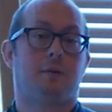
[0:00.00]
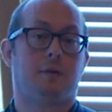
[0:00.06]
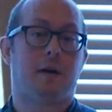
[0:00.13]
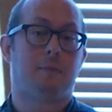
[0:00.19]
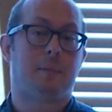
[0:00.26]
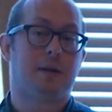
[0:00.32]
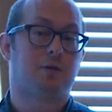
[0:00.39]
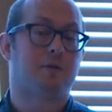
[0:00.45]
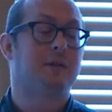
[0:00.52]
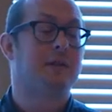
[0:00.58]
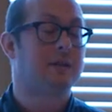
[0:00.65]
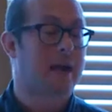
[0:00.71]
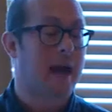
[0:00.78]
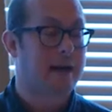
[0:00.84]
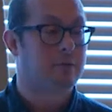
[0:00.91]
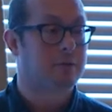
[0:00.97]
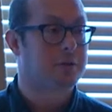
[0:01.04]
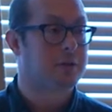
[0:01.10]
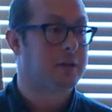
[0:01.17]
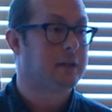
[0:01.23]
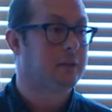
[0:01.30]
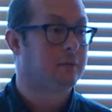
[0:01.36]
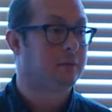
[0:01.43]
fair amount of
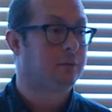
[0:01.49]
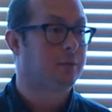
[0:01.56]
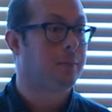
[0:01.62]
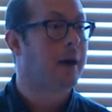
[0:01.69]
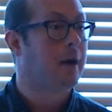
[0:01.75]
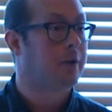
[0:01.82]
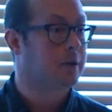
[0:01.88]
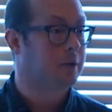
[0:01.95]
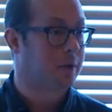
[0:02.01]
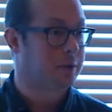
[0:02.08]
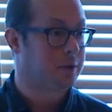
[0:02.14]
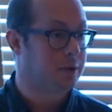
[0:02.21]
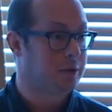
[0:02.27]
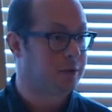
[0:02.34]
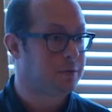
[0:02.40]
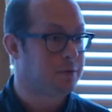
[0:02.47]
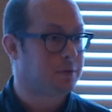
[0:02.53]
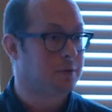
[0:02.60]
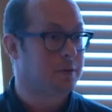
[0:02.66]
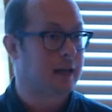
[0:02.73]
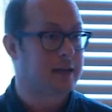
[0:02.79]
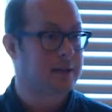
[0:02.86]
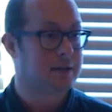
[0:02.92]
integrity from how you're going to use the
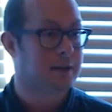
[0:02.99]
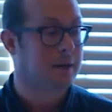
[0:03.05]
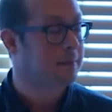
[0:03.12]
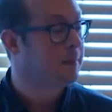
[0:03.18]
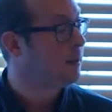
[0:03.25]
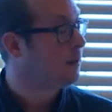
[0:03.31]
data,